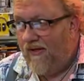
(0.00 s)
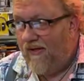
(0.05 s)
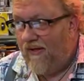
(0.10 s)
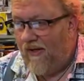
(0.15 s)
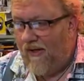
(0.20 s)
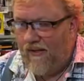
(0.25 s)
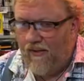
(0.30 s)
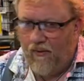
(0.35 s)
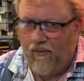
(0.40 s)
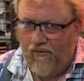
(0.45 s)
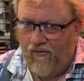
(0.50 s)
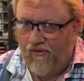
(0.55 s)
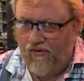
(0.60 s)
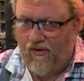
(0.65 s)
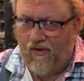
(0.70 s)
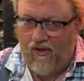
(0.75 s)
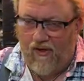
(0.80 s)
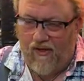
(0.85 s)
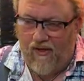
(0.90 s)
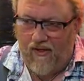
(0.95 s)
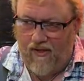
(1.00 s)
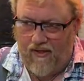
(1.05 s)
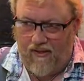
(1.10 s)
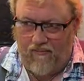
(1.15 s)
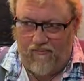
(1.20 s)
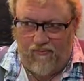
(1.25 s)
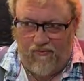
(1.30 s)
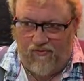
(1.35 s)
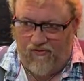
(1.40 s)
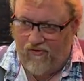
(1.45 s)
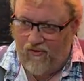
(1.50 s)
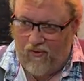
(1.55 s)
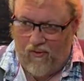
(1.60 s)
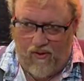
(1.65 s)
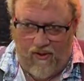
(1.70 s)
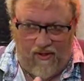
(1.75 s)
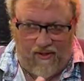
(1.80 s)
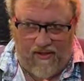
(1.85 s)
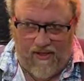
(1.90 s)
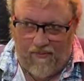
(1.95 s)
I know there's a guy, and I'm
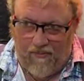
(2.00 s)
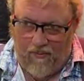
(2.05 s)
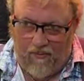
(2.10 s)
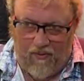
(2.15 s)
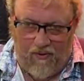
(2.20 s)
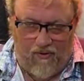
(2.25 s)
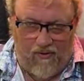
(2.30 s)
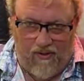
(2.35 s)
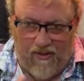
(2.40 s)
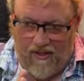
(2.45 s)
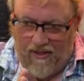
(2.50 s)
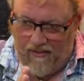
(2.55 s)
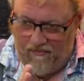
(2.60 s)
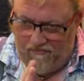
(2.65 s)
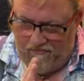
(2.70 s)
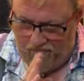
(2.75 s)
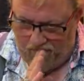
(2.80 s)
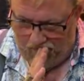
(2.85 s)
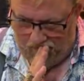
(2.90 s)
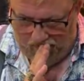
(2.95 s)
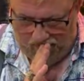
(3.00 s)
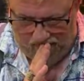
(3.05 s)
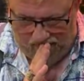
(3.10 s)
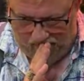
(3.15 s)
sorry I can't remember your name, and